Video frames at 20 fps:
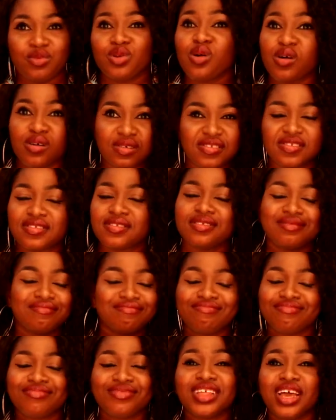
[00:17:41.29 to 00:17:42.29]
nurse
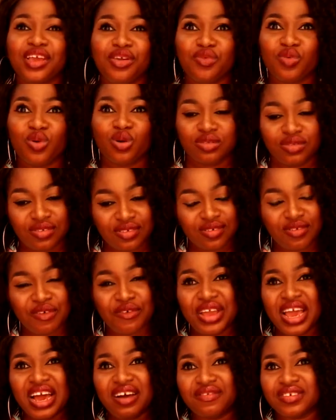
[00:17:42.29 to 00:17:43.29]
that you want,
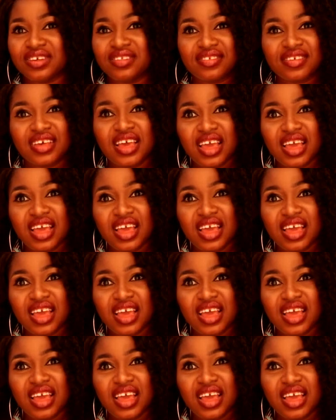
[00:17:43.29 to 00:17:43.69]
we have it.